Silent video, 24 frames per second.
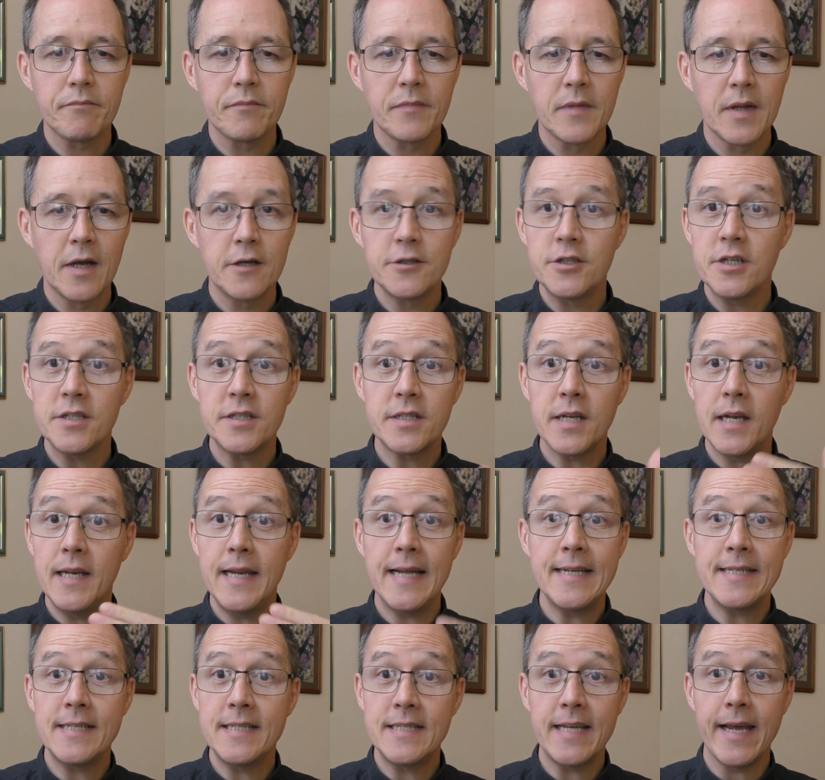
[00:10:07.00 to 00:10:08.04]
Just a
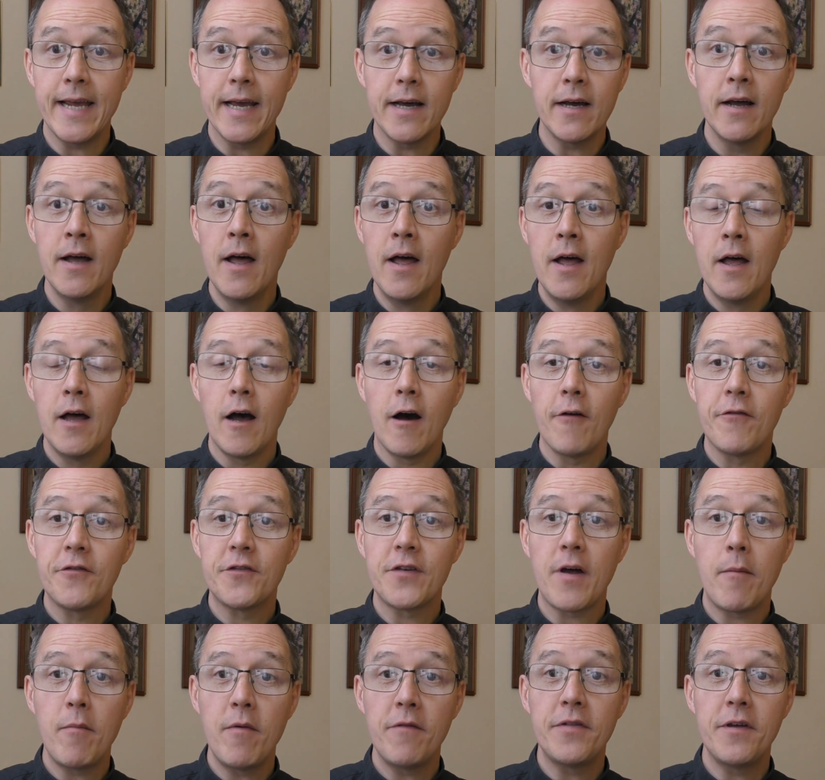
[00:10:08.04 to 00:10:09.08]
list here of
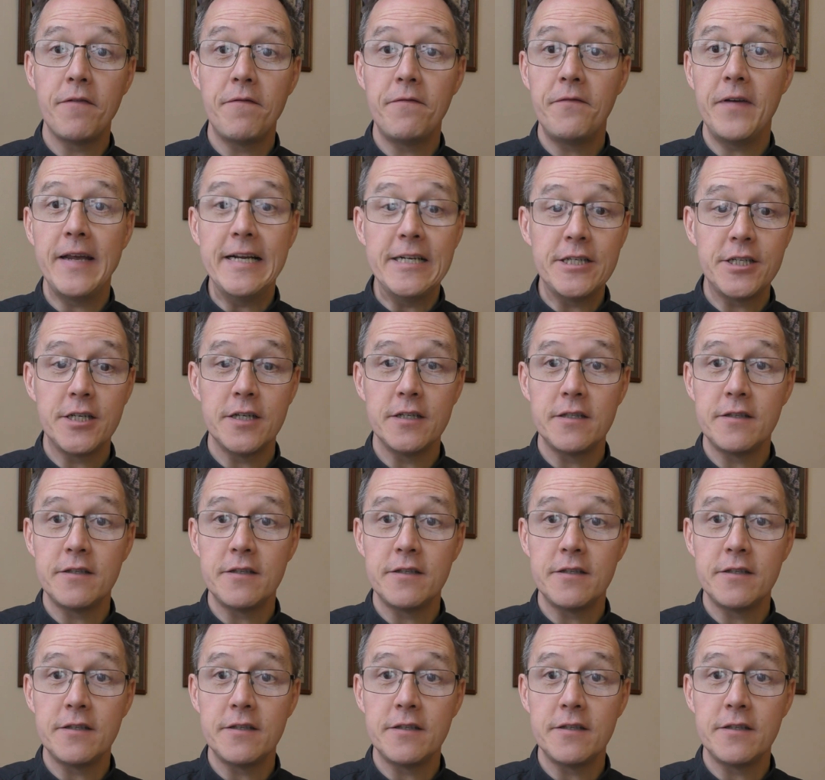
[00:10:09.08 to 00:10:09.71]
some of the features